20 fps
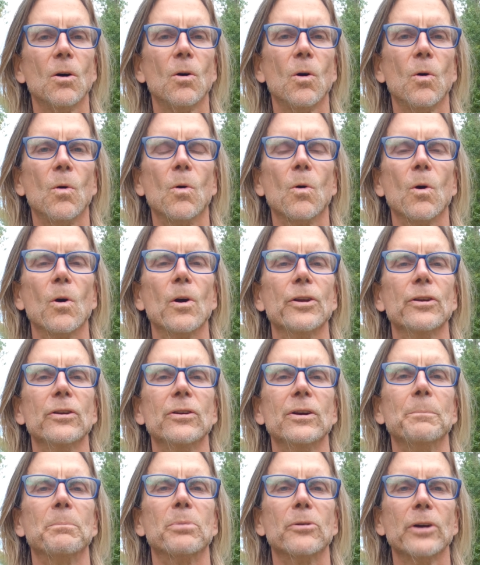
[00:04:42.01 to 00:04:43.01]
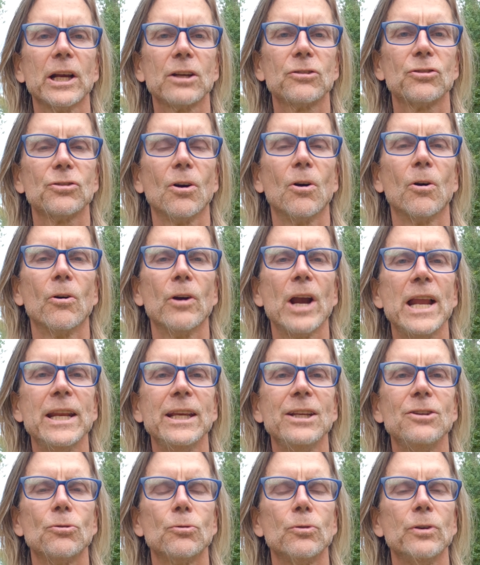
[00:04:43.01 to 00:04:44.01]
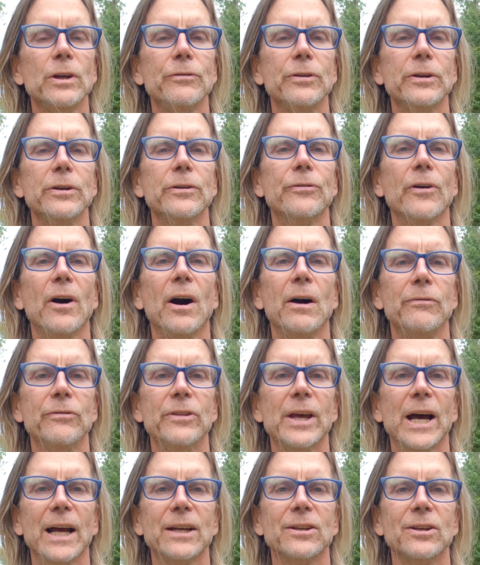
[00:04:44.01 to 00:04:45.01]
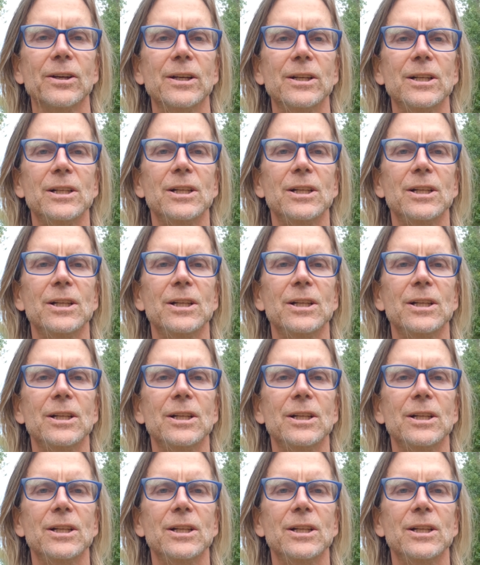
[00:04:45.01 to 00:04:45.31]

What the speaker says: or BRICS or any derivative of that.